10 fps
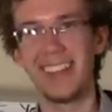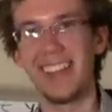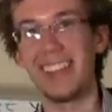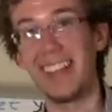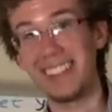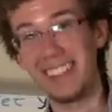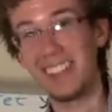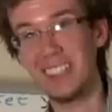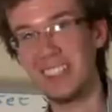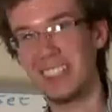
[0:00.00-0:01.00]
And that's the
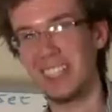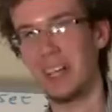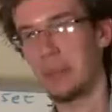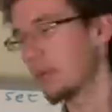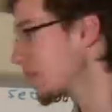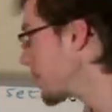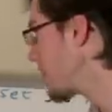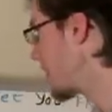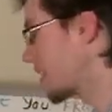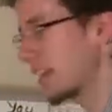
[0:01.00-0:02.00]
third step,
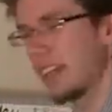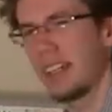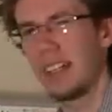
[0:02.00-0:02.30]
I think.